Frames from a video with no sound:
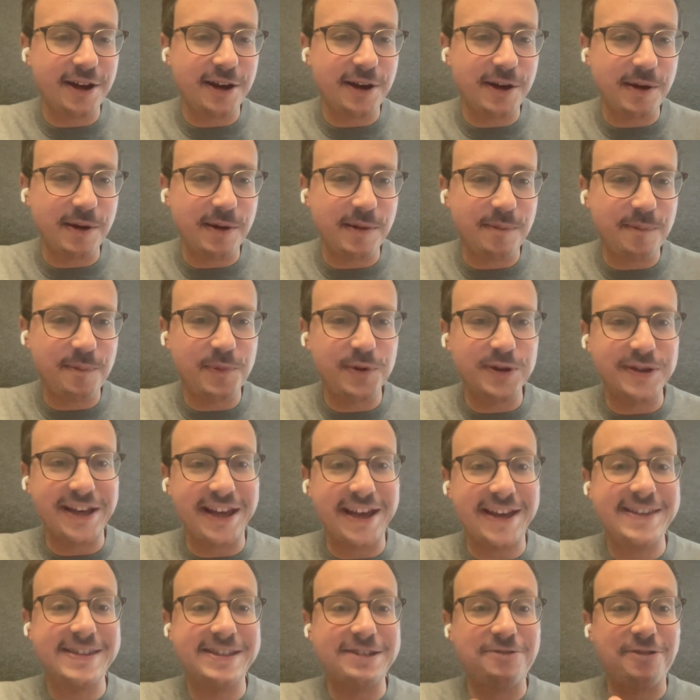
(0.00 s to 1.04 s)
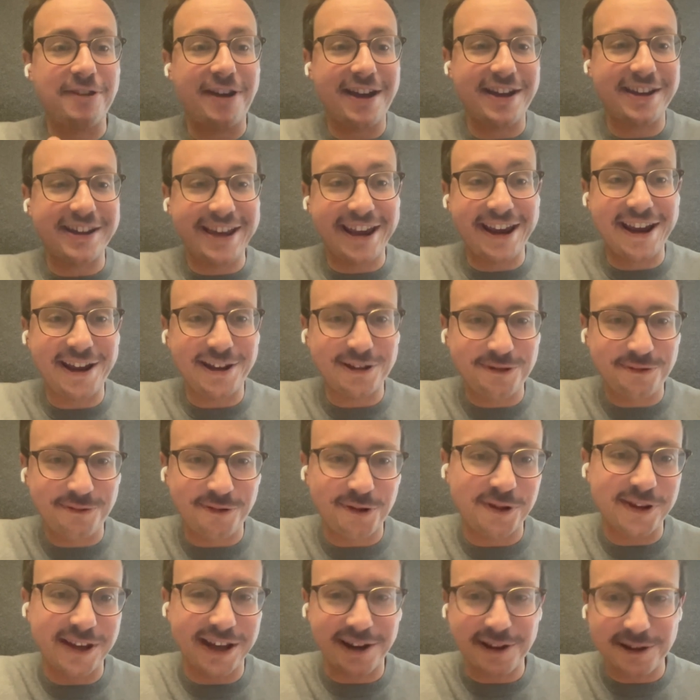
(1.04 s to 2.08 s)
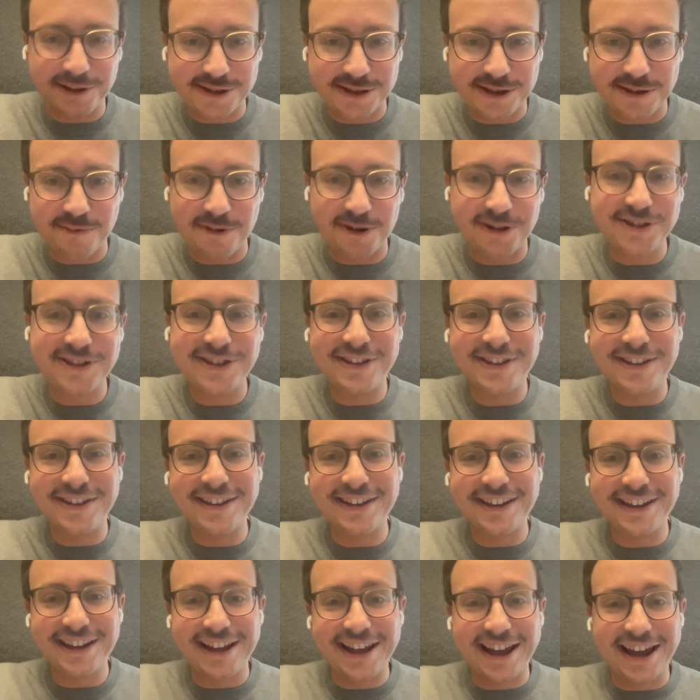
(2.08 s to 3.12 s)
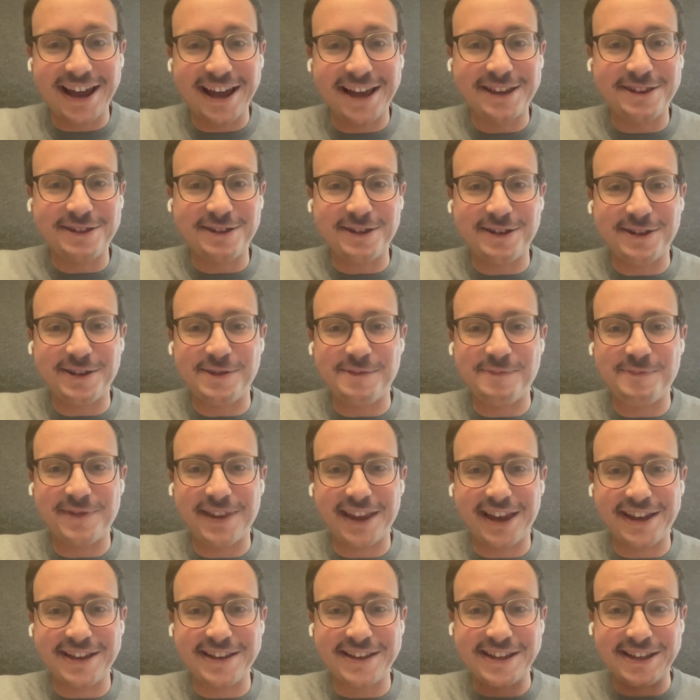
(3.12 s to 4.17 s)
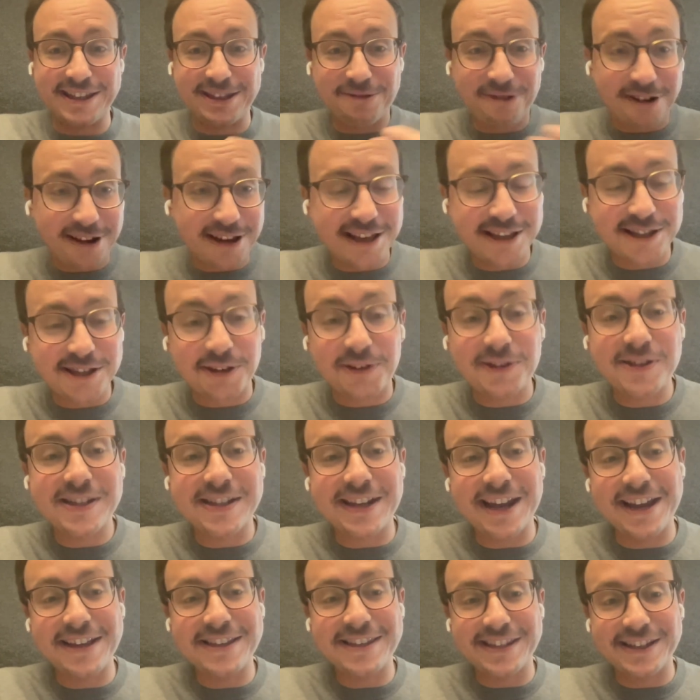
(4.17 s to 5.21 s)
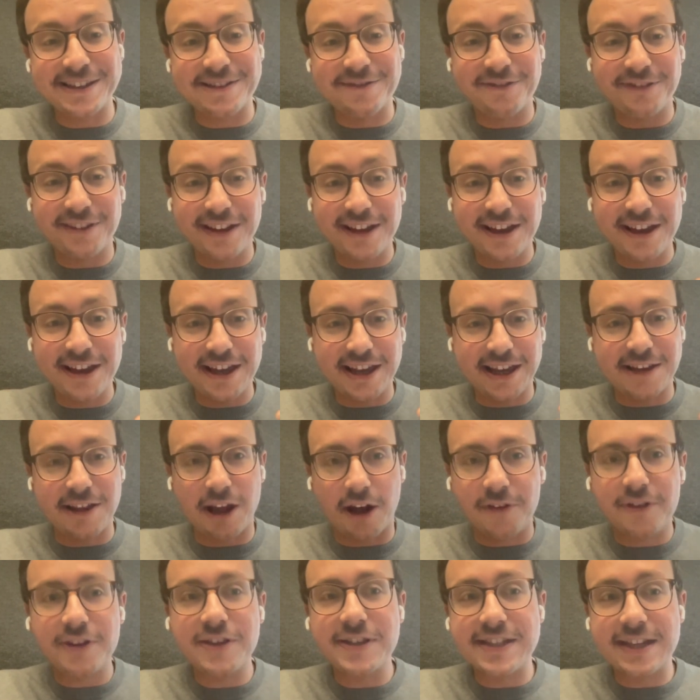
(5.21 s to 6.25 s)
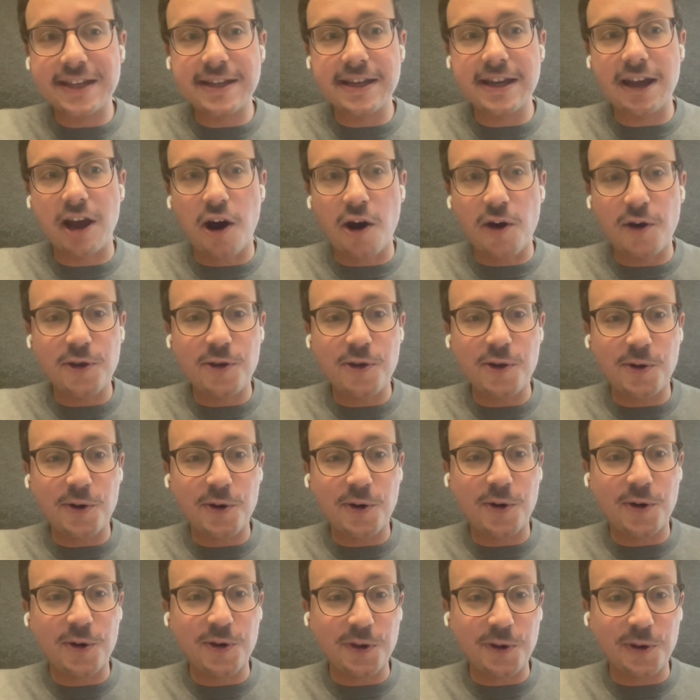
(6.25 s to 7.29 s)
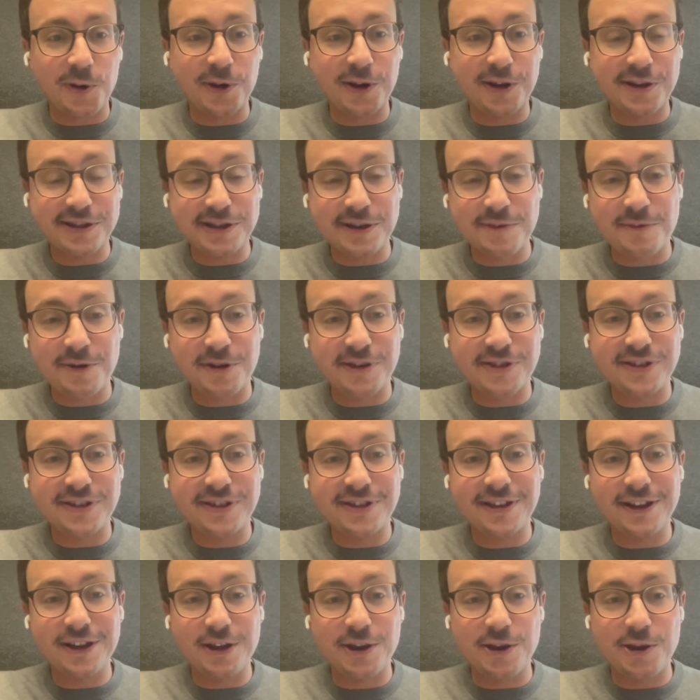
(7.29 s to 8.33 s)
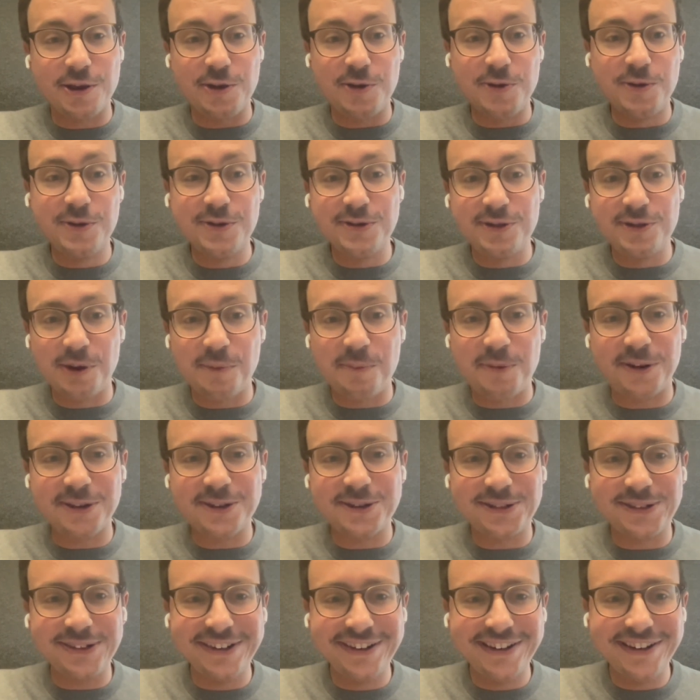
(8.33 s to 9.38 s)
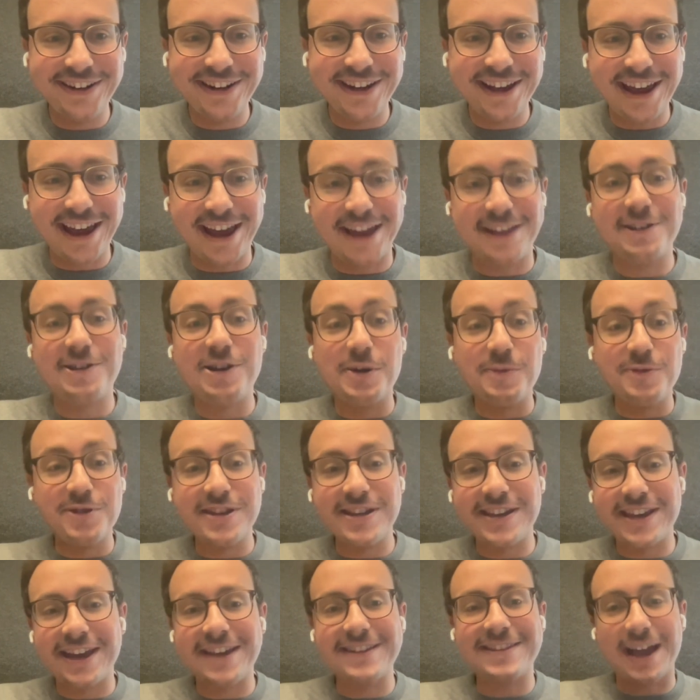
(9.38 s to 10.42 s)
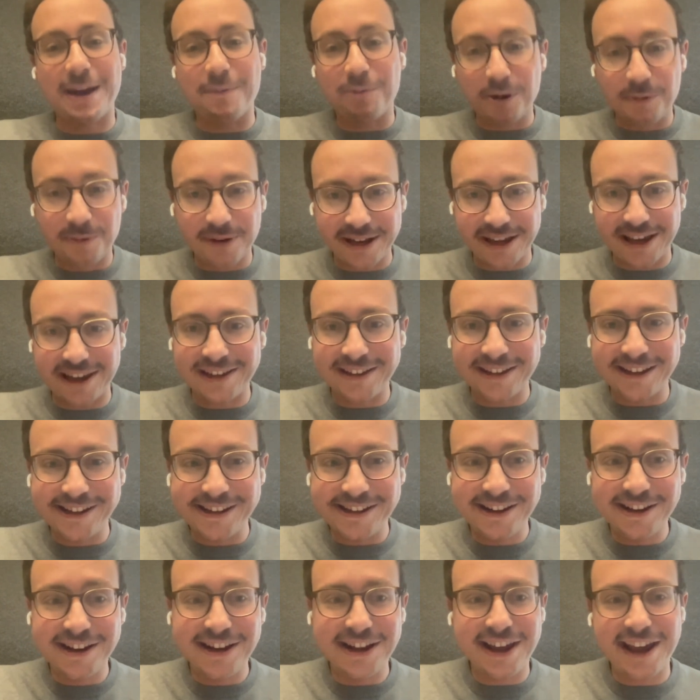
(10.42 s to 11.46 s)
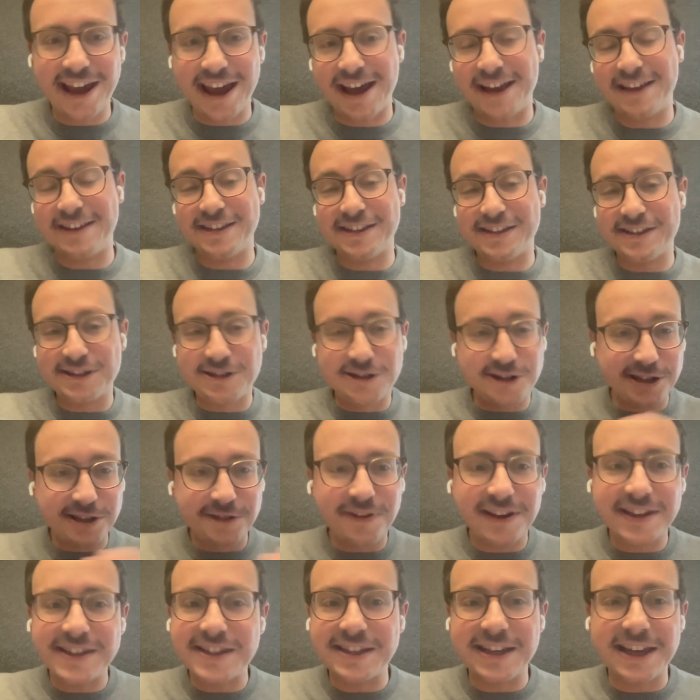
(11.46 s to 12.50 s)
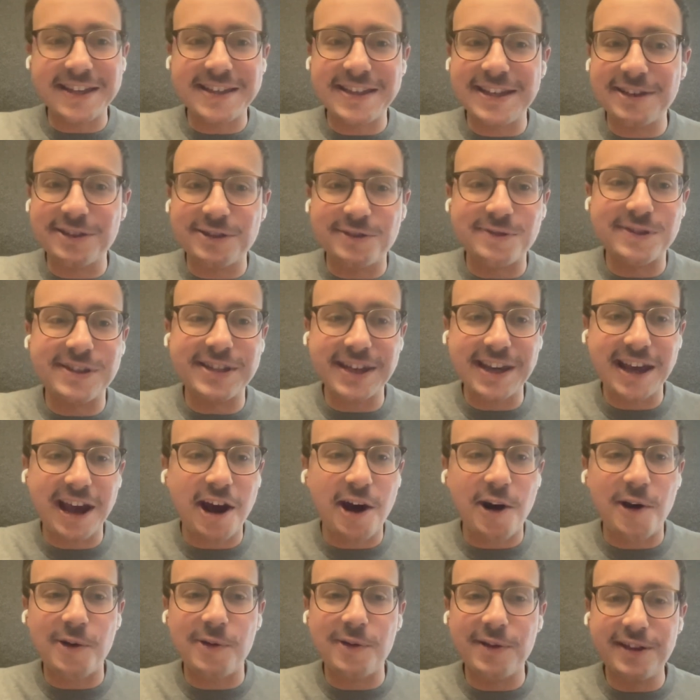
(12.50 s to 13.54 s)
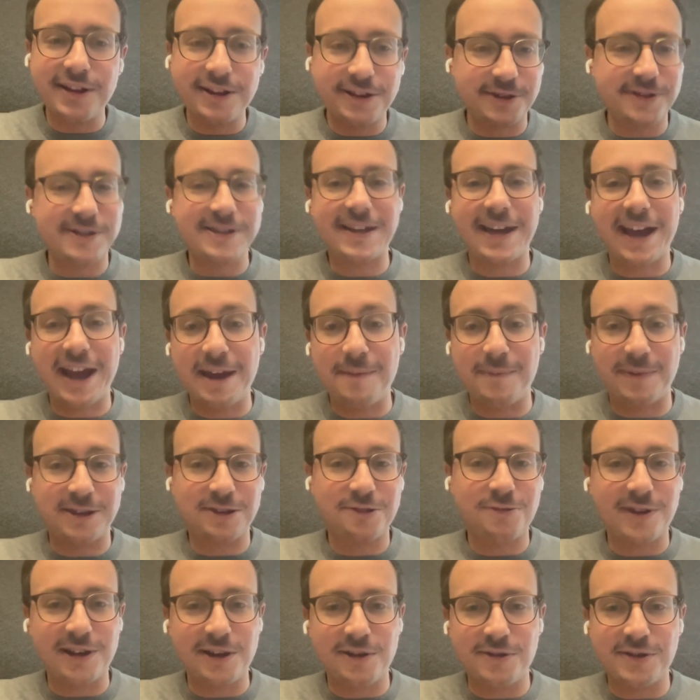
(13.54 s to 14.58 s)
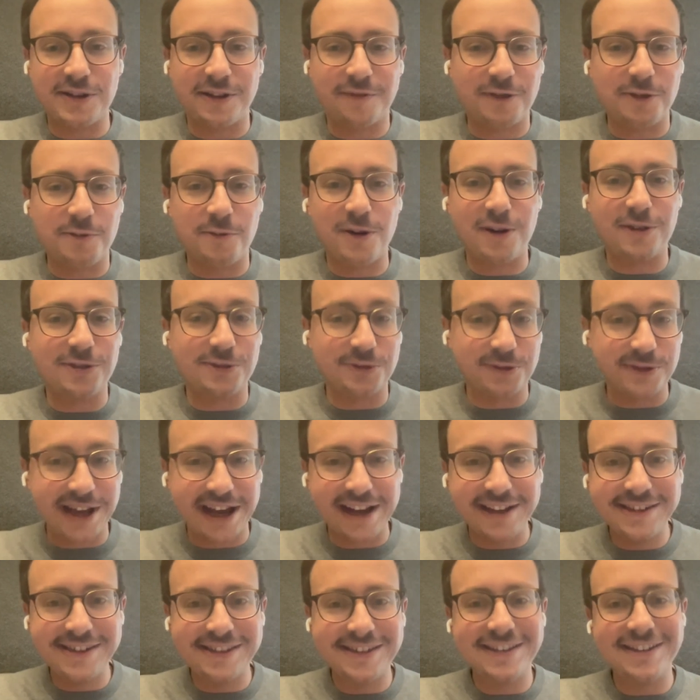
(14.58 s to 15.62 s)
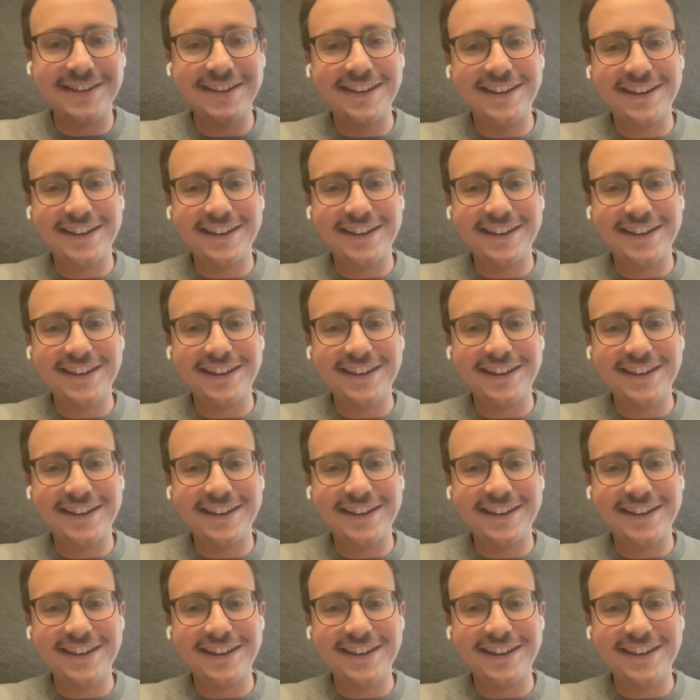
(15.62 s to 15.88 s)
uh, put extra care for their customers and um, and it tra- it's translative in understanding how your your customers use your portal and communicate appropriately. And it's just fascinating to see how the Stripe and Twilios of the world do that.